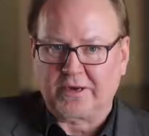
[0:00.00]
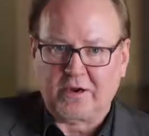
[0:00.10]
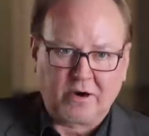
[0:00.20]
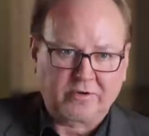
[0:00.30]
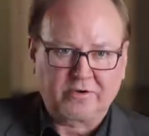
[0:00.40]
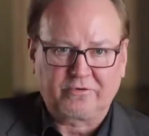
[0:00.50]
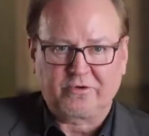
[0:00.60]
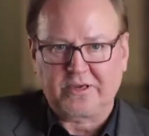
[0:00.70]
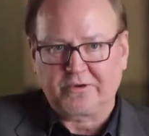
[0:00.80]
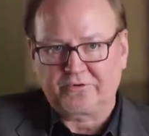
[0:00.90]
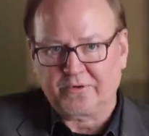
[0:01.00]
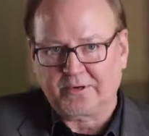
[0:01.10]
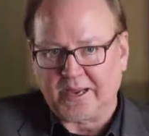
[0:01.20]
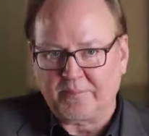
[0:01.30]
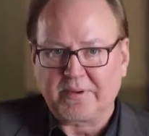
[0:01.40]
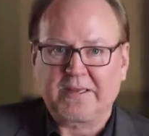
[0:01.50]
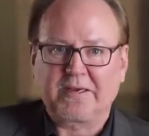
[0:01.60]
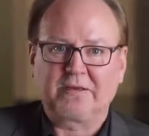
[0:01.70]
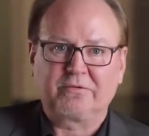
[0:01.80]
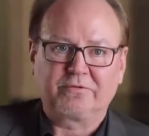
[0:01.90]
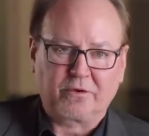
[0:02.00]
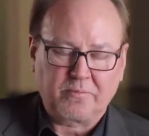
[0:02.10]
like heart disease and diabetes,